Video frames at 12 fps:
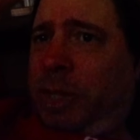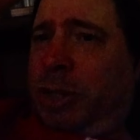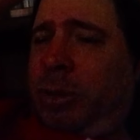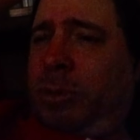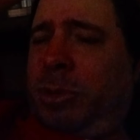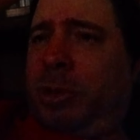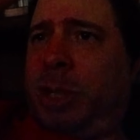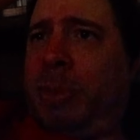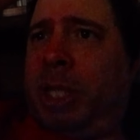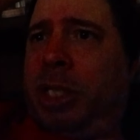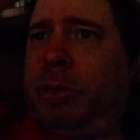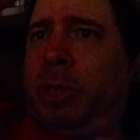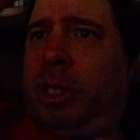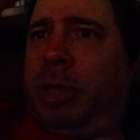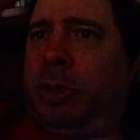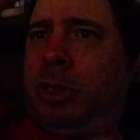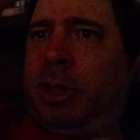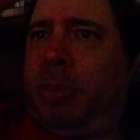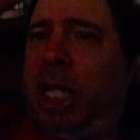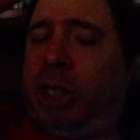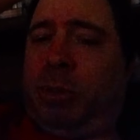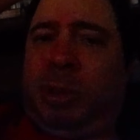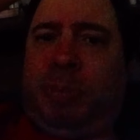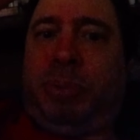was that match? I think it was the match
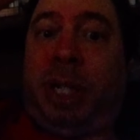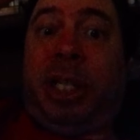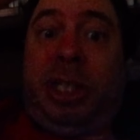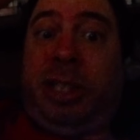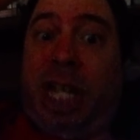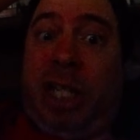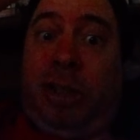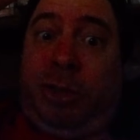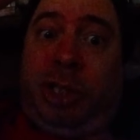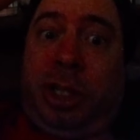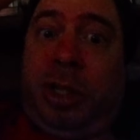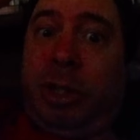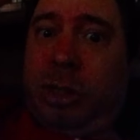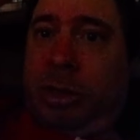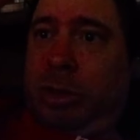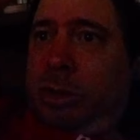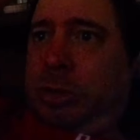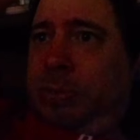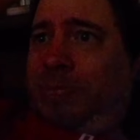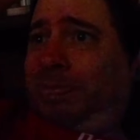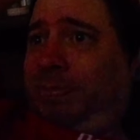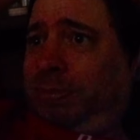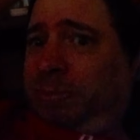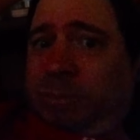with Bryan Danielson.
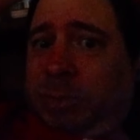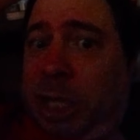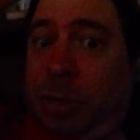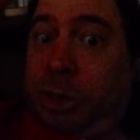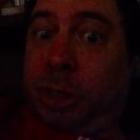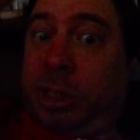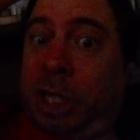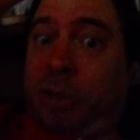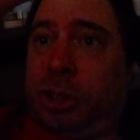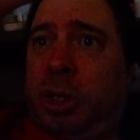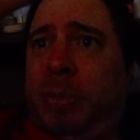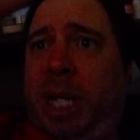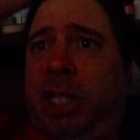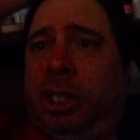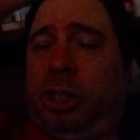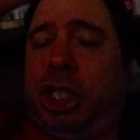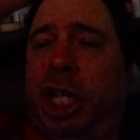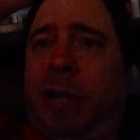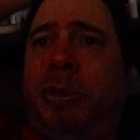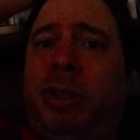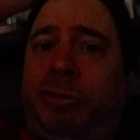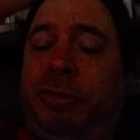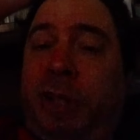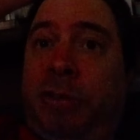That was a good match on January the
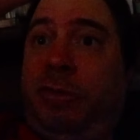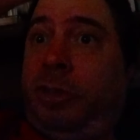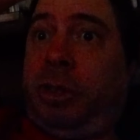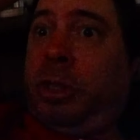5th.